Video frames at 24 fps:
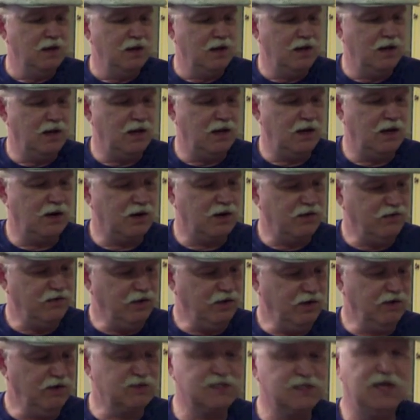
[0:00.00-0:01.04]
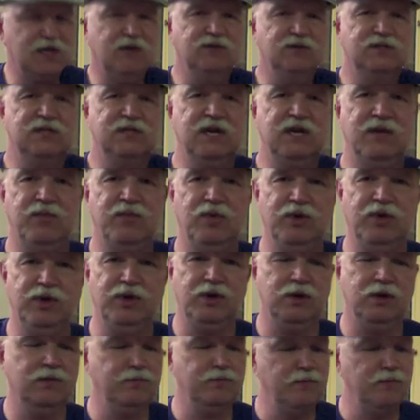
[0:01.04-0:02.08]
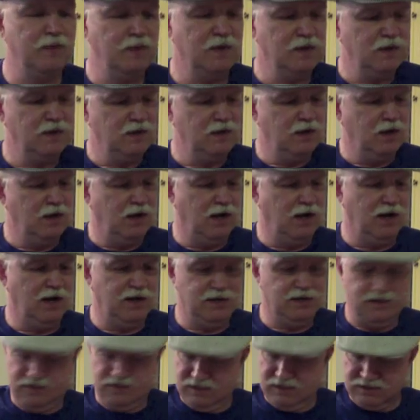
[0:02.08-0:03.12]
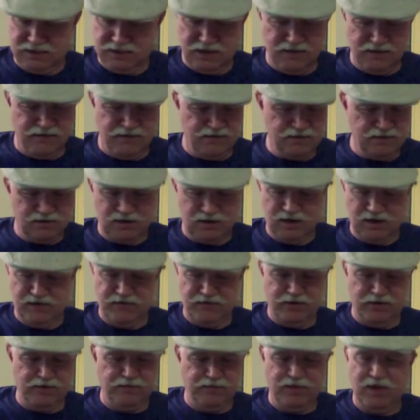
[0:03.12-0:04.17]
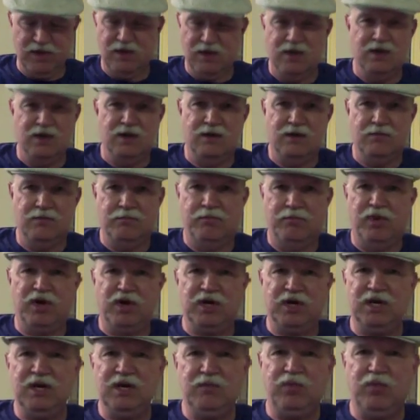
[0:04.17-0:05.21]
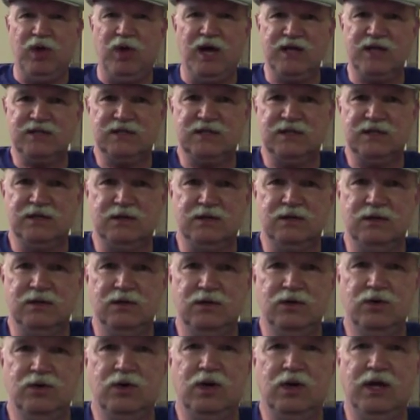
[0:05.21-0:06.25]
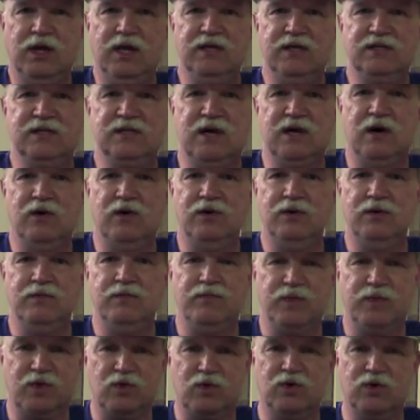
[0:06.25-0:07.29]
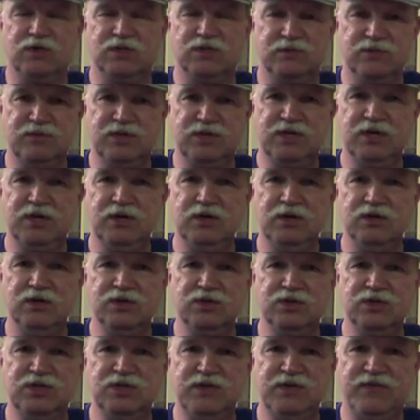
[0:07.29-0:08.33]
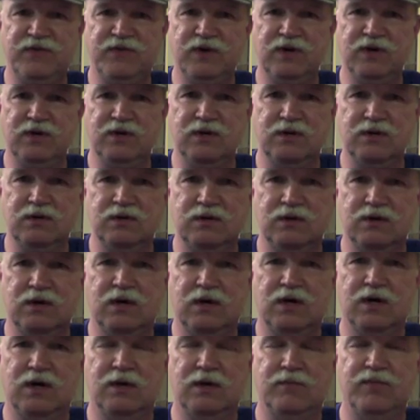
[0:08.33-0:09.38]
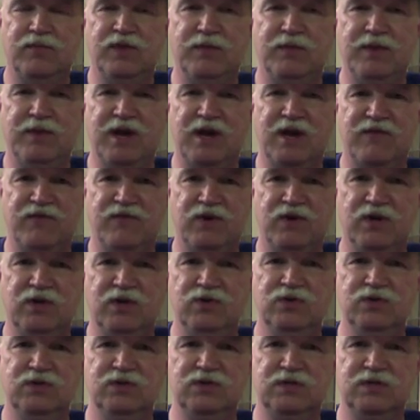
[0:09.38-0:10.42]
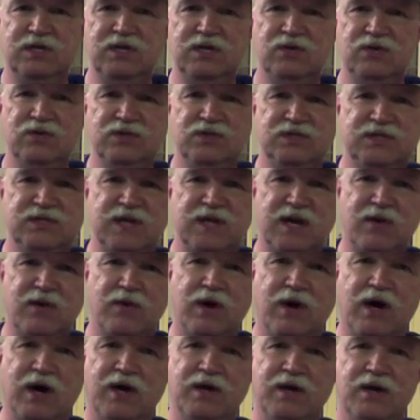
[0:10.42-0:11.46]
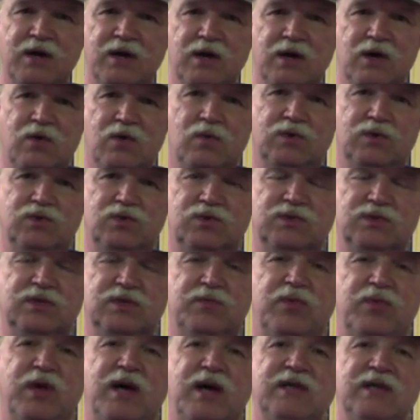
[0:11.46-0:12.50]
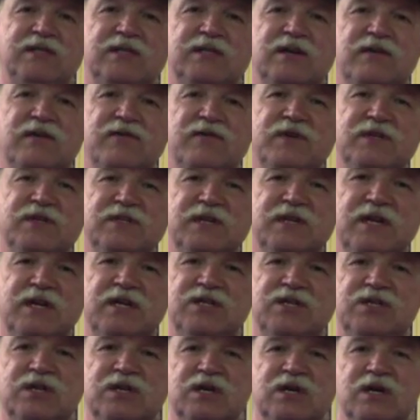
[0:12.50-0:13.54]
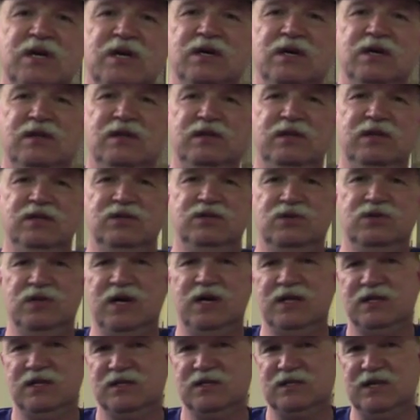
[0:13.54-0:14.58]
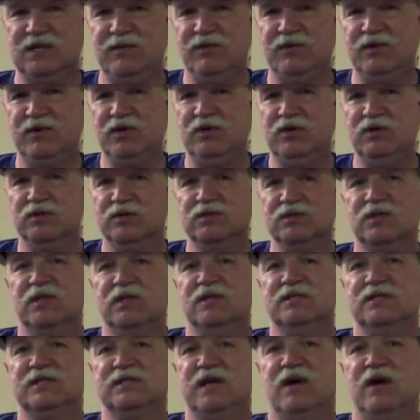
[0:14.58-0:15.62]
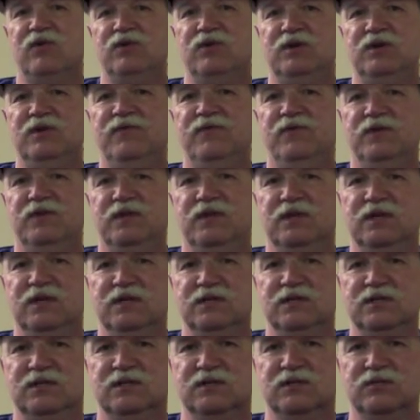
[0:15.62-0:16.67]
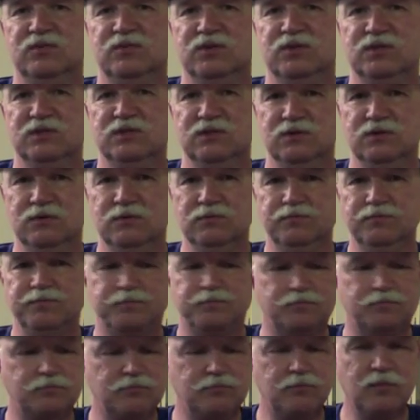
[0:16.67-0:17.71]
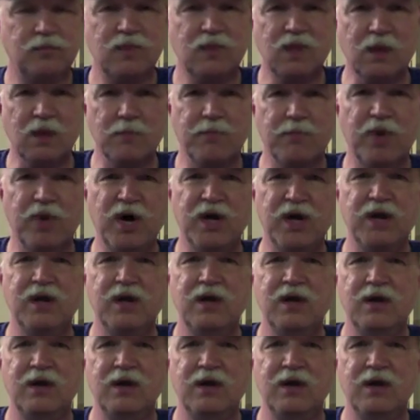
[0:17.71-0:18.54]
And I'll give you a little sound sample here. It does have a kind of a buckety plastic ukulele sound. Of course, the materials are different than Maccaferri used. He used Styron, which was the plastic of his age. These are not the same materials, so they sound different than his instruments do. But